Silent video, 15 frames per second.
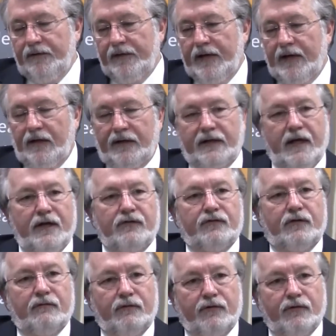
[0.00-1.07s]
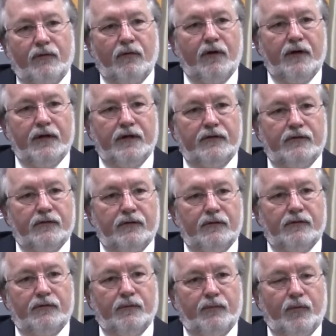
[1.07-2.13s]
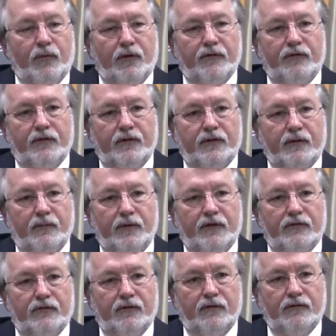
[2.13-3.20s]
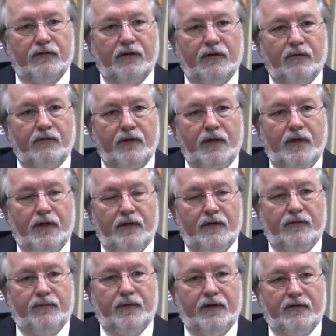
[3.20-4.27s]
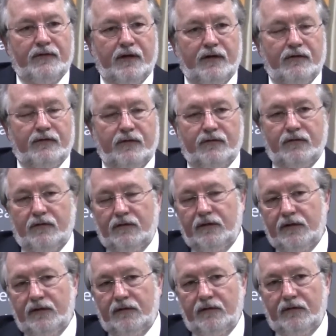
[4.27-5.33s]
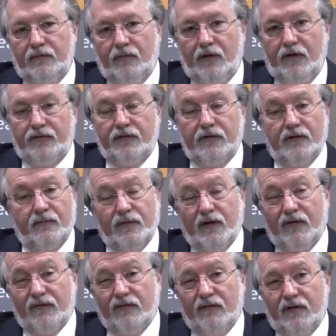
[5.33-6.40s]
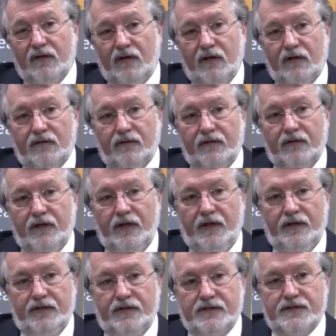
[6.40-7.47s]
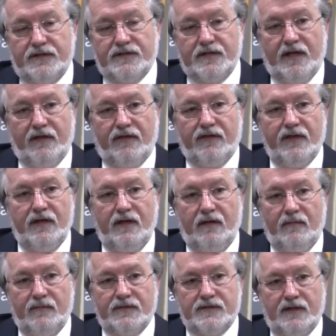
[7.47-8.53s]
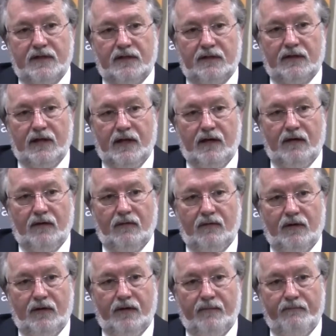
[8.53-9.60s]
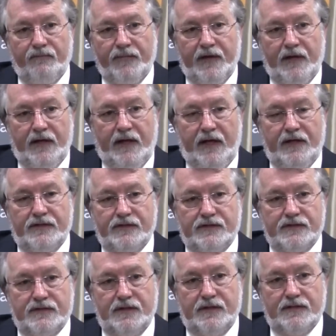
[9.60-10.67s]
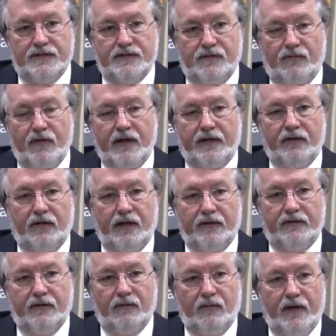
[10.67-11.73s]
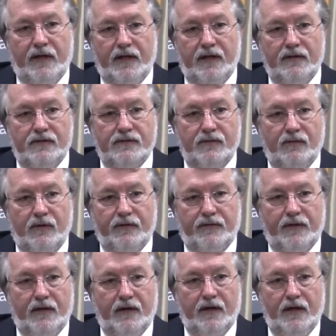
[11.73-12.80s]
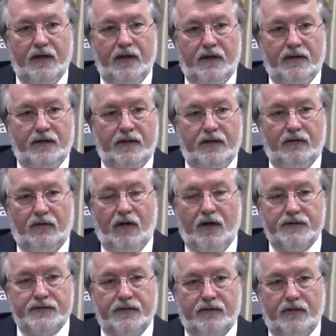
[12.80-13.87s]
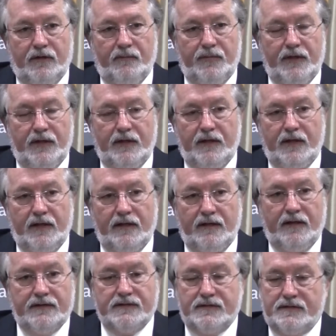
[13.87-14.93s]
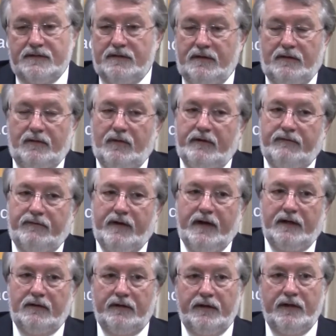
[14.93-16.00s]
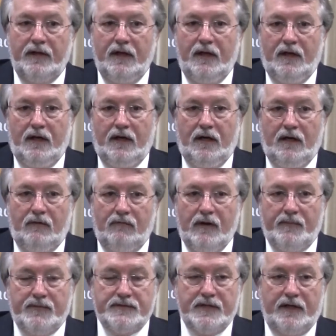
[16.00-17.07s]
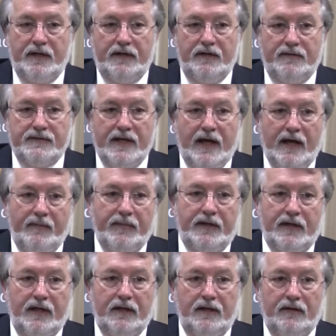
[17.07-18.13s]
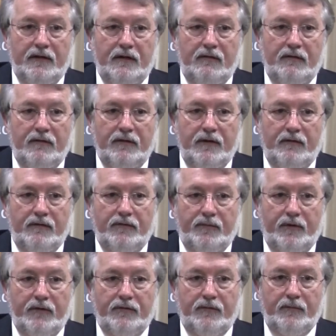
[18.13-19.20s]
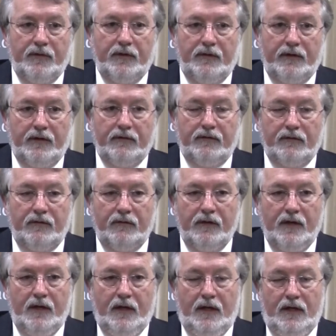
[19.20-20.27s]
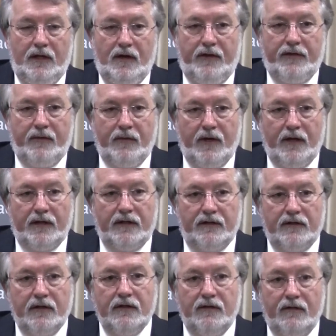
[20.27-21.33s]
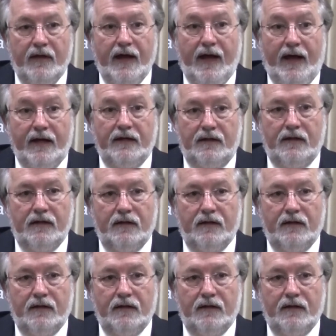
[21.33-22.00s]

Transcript: allocation of authority to boards and commissions. You know, there's been a tendency, certainly in Washington, but also in Concord, just to set themes and allow agencies to regulate their way into what the laws are going to be, and that's, you know, quite frankly, representatives advocating their responsibilities. So, you know, I think we ought to continue that.